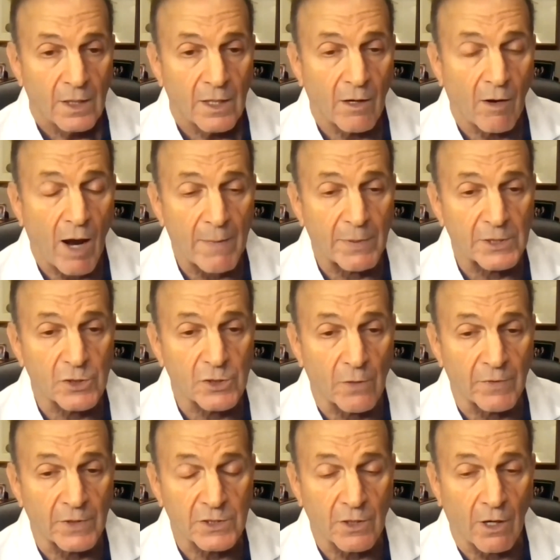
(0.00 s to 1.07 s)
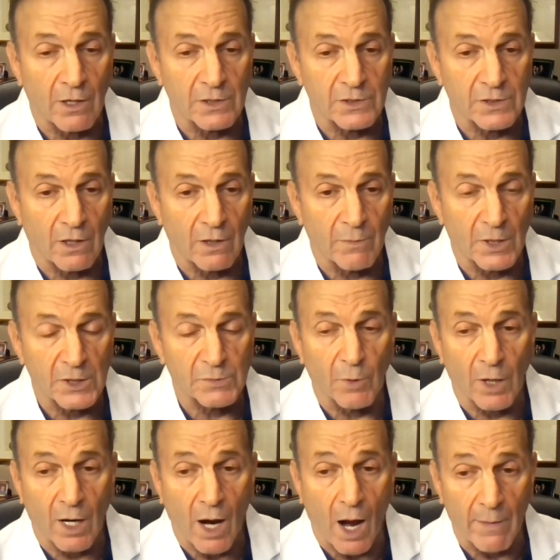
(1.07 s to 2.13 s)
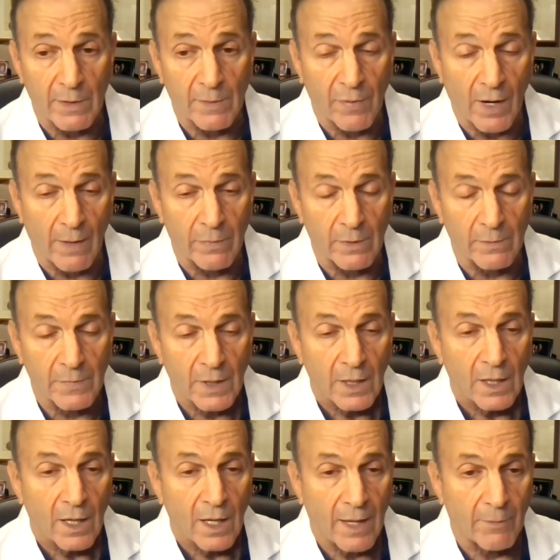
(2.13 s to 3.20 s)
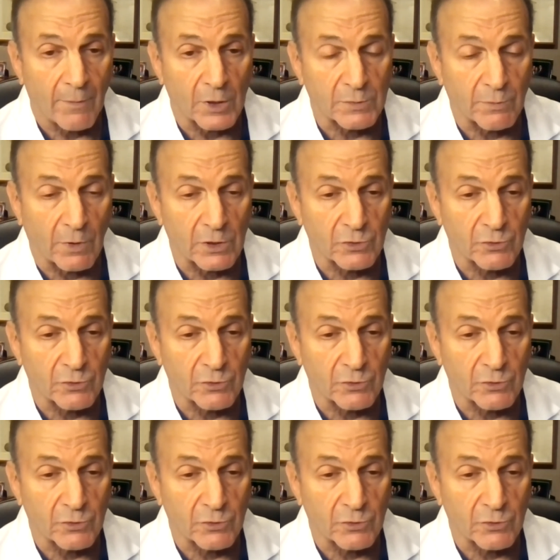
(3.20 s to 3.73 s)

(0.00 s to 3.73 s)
Now, hypertrophic scars are a much more common problem and much more